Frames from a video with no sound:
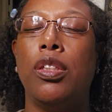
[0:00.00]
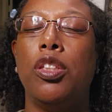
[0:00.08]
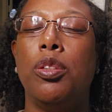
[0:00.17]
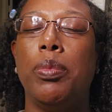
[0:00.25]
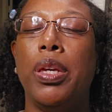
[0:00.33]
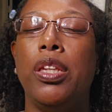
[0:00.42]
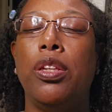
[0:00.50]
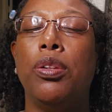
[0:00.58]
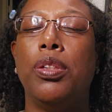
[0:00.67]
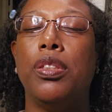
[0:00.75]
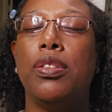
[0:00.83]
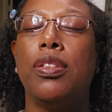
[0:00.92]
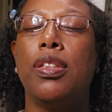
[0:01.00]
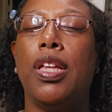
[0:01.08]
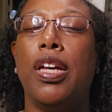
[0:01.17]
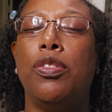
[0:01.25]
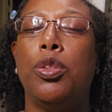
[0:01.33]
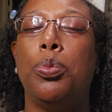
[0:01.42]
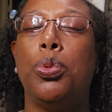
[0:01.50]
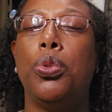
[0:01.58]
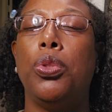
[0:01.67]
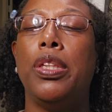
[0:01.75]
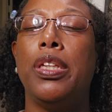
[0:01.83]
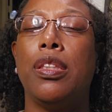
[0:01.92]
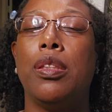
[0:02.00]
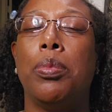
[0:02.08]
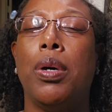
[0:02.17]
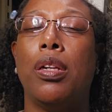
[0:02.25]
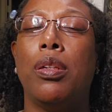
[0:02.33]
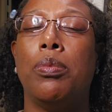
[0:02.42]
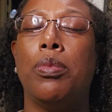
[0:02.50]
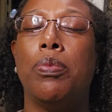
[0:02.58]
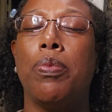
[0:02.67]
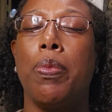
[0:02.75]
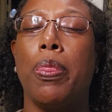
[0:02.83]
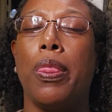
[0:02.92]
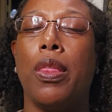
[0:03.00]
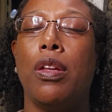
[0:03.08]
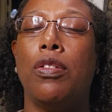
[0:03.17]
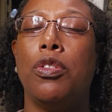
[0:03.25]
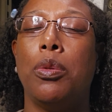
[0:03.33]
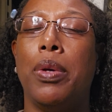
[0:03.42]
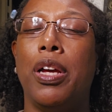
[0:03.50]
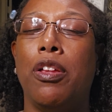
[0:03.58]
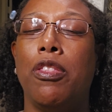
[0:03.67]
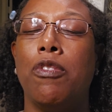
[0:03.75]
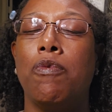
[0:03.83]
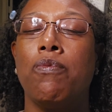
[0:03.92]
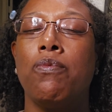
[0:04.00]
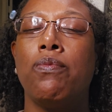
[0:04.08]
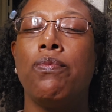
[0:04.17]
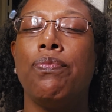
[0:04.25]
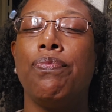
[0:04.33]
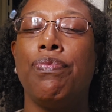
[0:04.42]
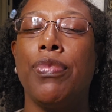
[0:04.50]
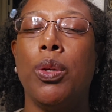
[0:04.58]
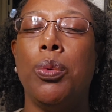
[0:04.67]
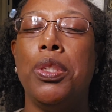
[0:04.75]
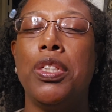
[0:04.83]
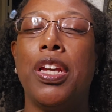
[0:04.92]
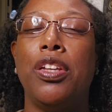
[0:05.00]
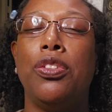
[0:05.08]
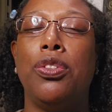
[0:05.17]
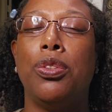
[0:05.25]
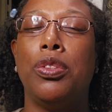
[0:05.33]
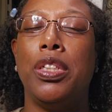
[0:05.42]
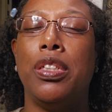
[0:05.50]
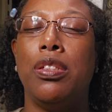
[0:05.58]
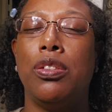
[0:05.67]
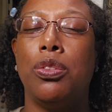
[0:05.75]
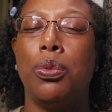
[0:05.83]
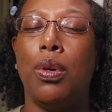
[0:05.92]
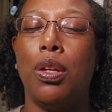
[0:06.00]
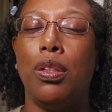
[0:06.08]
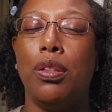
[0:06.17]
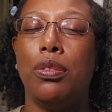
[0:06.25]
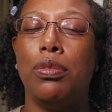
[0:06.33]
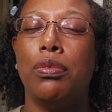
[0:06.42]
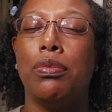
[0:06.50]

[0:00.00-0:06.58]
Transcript: You may notice saliva pooling in the bottom of your mouth, in which case you'll need to swallow.